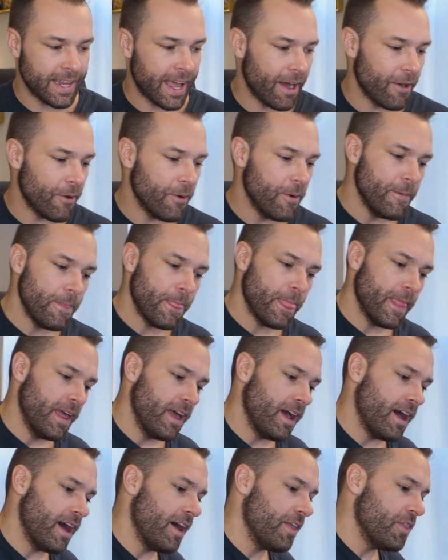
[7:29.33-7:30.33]
Now,
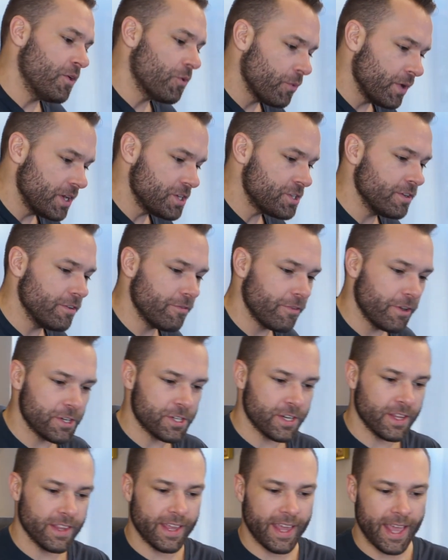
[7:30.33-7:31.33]
the original
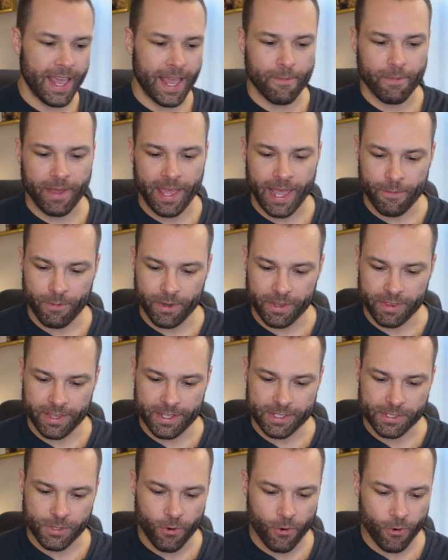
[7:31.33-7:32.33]
version of the game came with
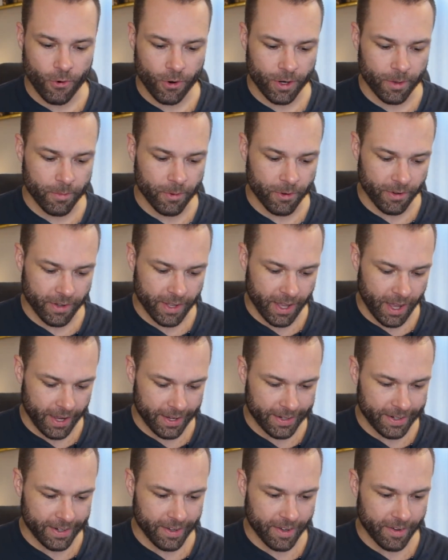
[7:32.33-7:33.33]
this horrible
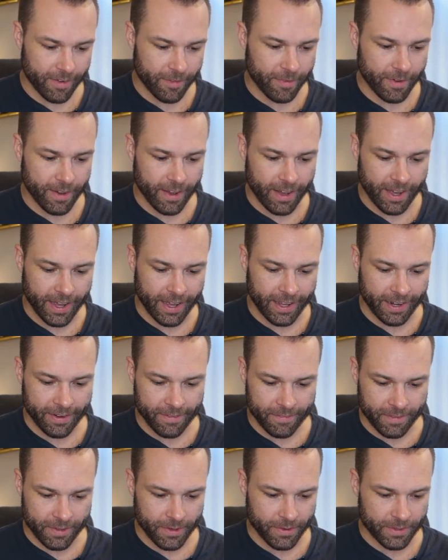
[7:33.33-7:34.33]
kind of, I
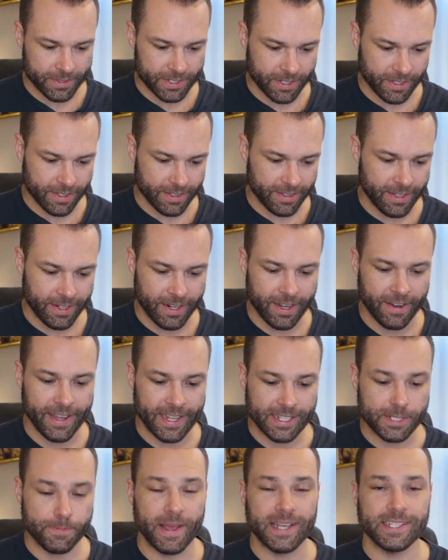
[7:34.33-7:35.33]
don't even know what
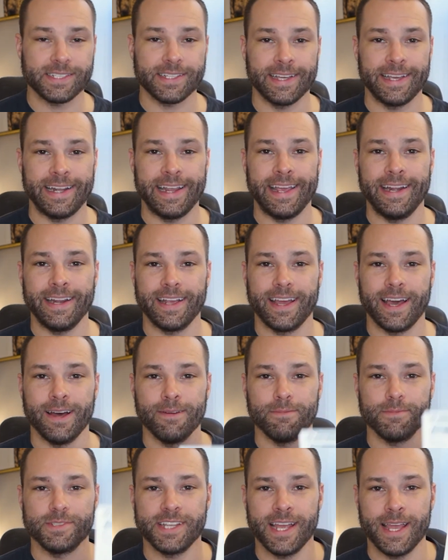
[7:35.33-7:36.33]
to, it's basically an
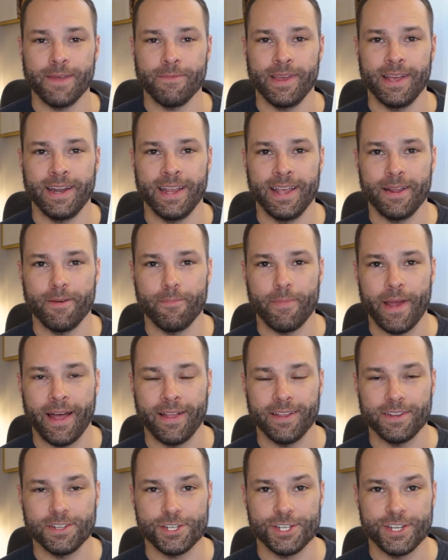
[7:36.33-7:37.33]
income statement and a
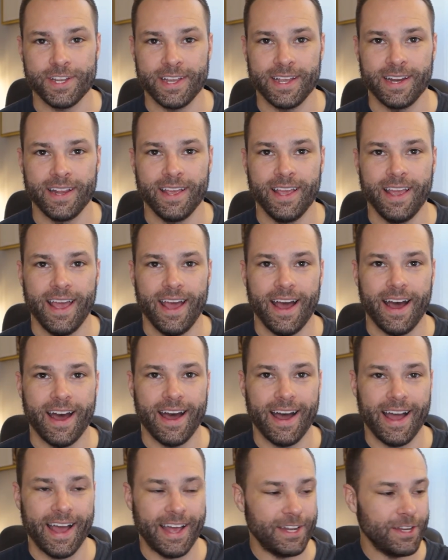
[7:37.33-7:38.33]
balance sheet.
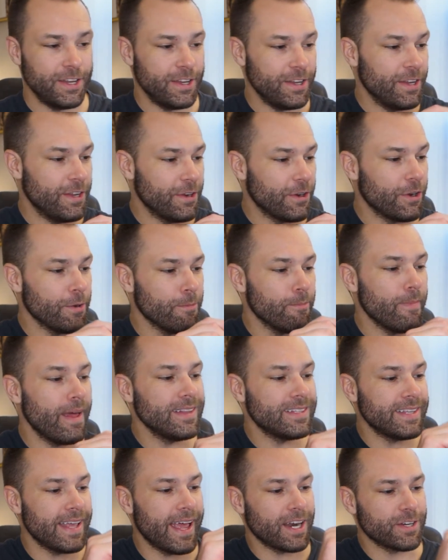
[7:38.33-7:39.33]
And you're
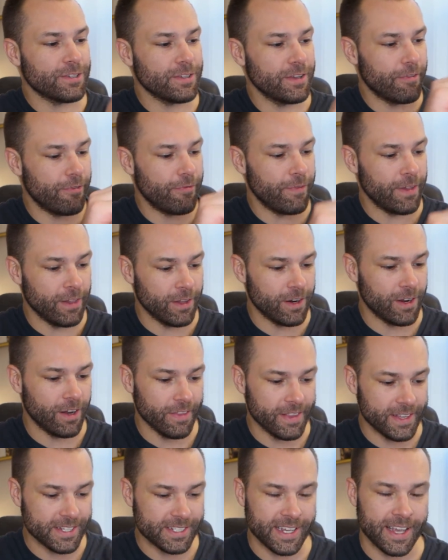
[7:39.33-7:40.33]
meant to actually fill in
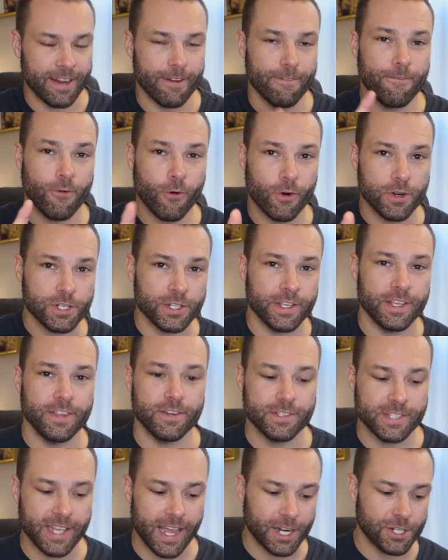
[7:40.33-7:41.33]
all this in. Fortunately,
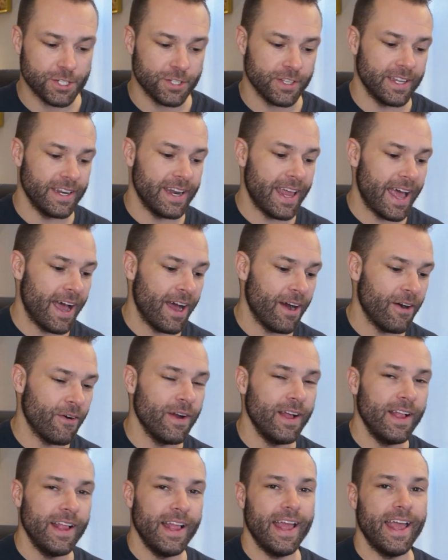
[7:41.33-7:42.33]
there's actually
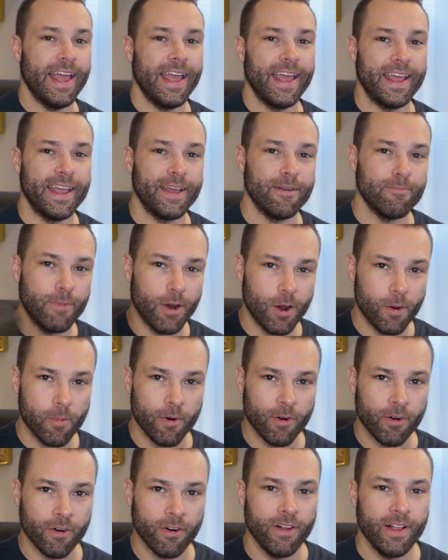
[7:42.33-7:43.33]
now a
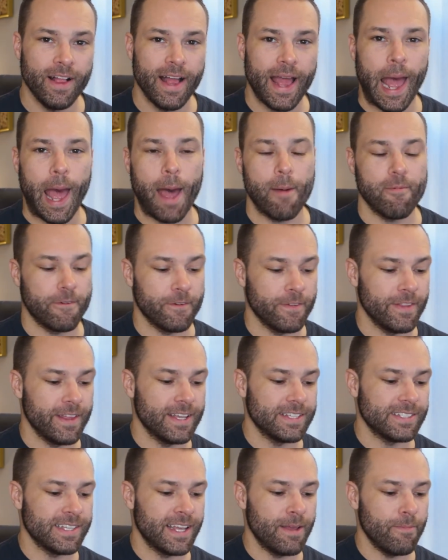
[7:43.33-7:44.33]
mobile app for
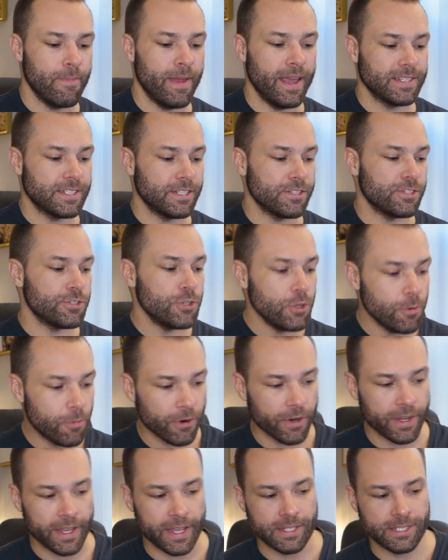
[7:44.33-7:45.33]
this, and it makes it
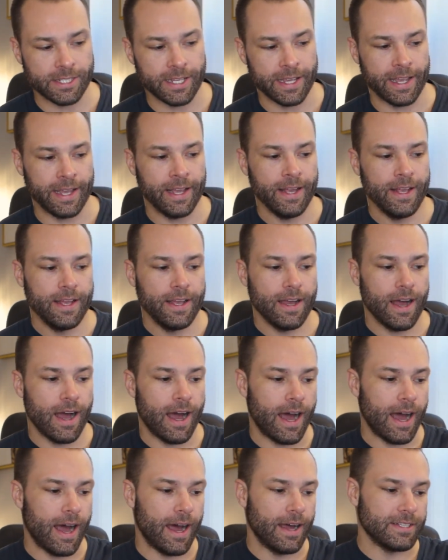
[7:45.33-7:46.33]
super easy
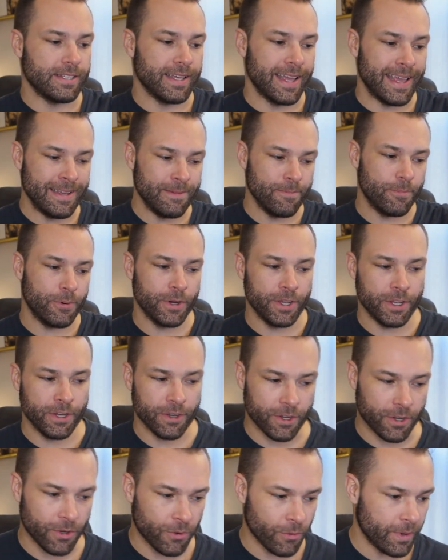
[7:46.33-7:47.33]
to input
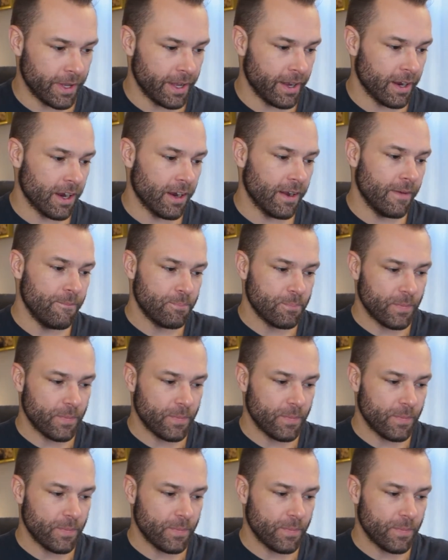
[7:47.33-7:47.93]
your career.